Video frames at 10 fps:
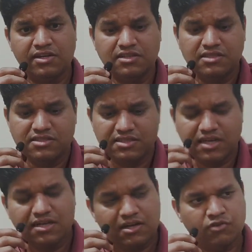if energy is
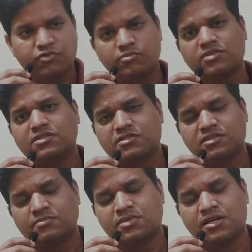taken out from your
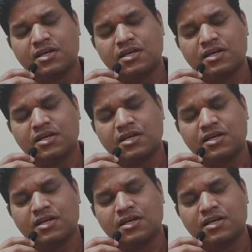system,